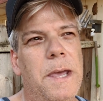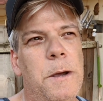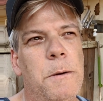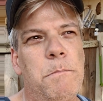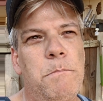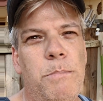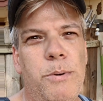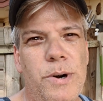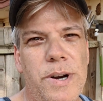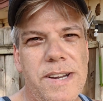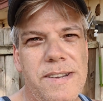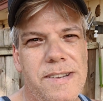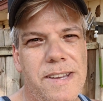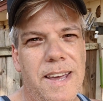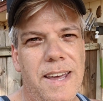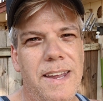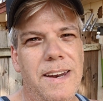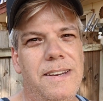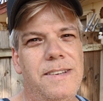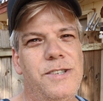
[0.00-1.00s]

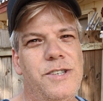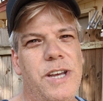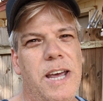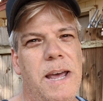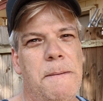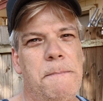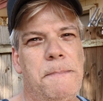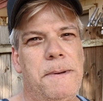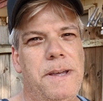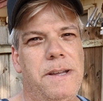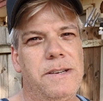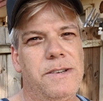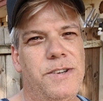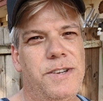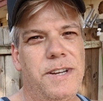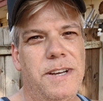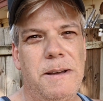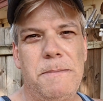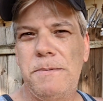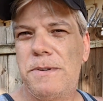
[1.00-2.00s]
Brisket
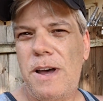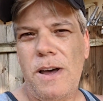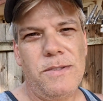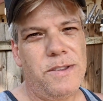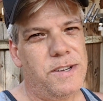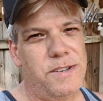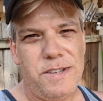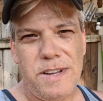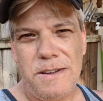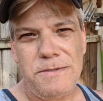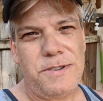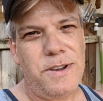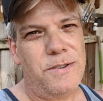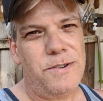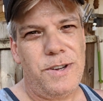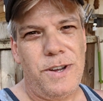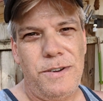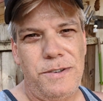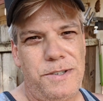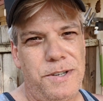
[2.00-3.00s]
championships. All this stuff's on
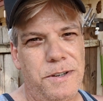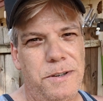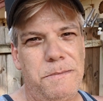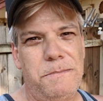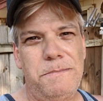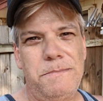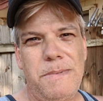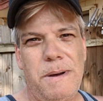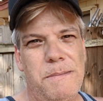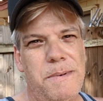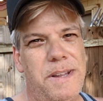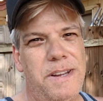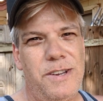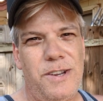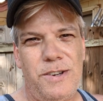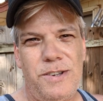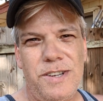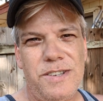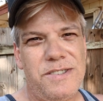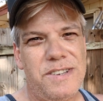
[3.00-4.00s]
YouTube. I mean,
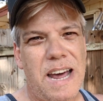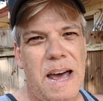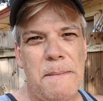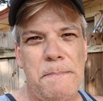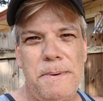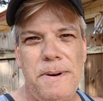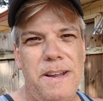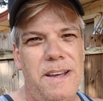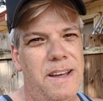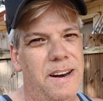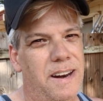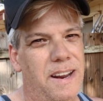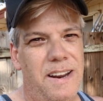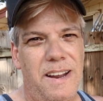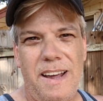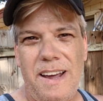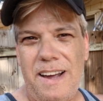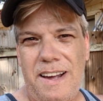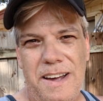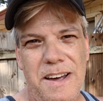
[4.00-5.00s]
you just type it in,
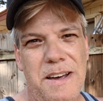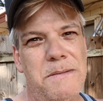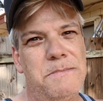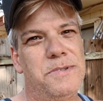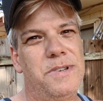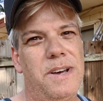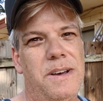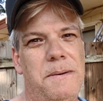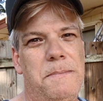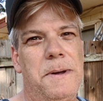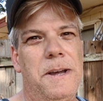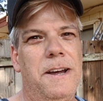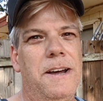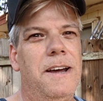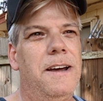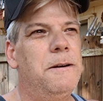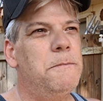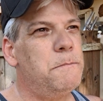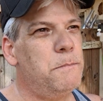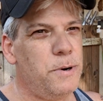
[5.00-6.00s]
it comes up.
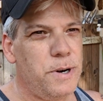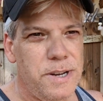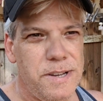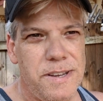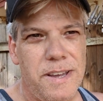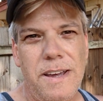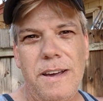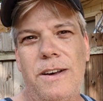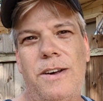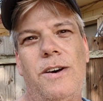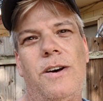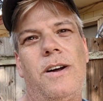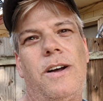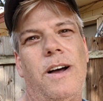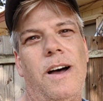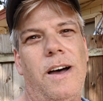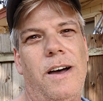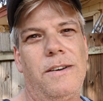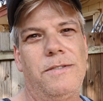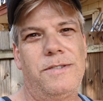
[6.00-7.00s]
Brisket
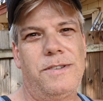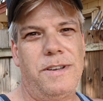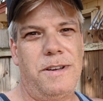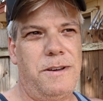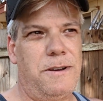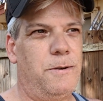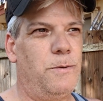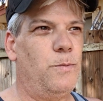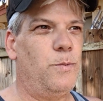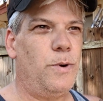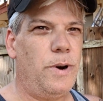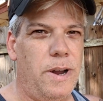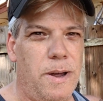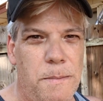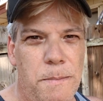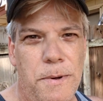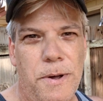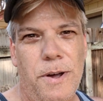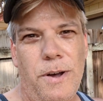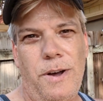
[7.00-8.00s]
cook-offs,
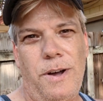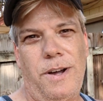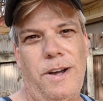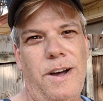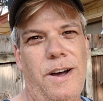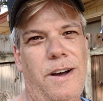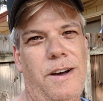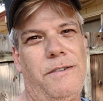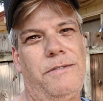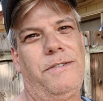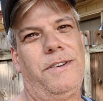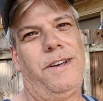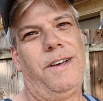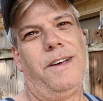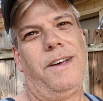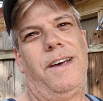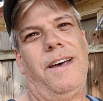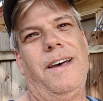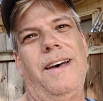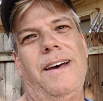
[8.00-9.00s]
rib cook-off,
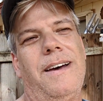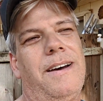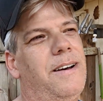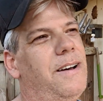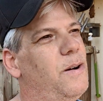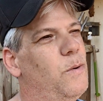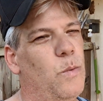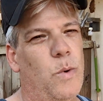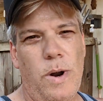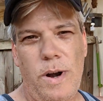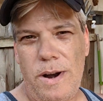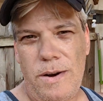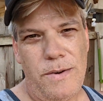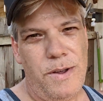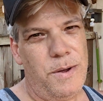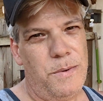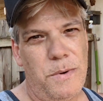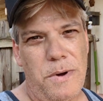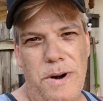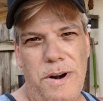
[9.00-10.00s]
whatever
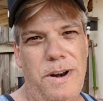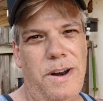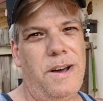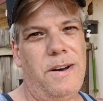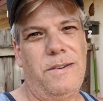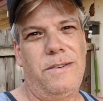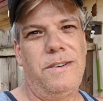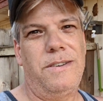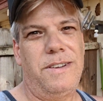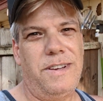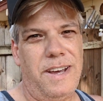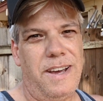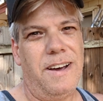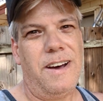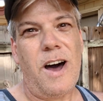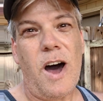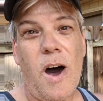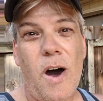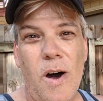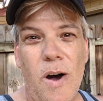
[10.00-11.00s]
you want to know. Yeah,
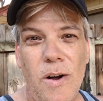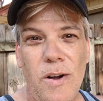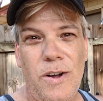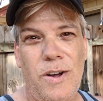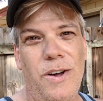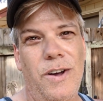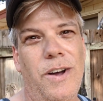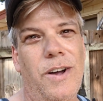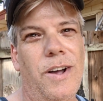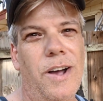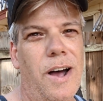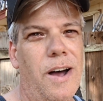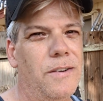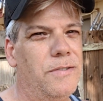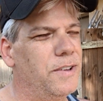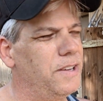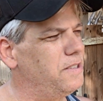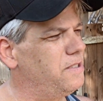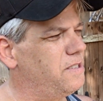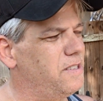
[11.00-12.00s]
hog
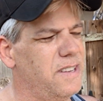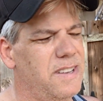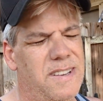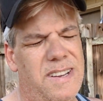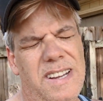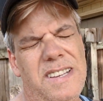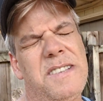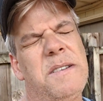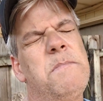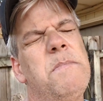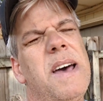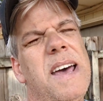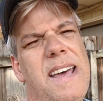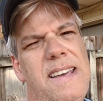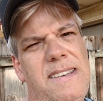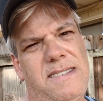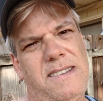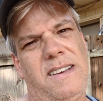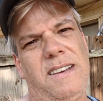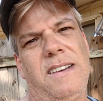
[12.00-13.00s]
cook-off. It's
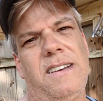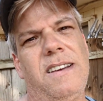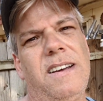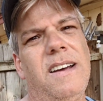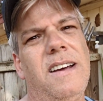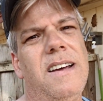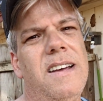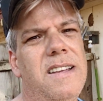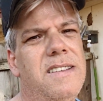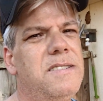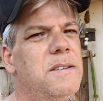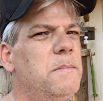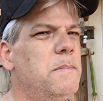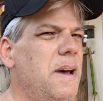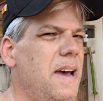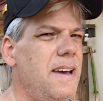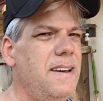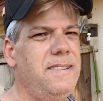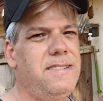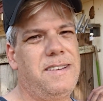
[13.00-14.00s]
amazing. It's
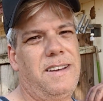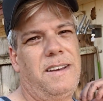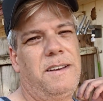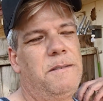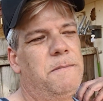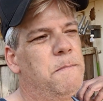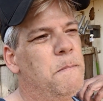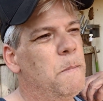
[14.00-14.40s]
amazing.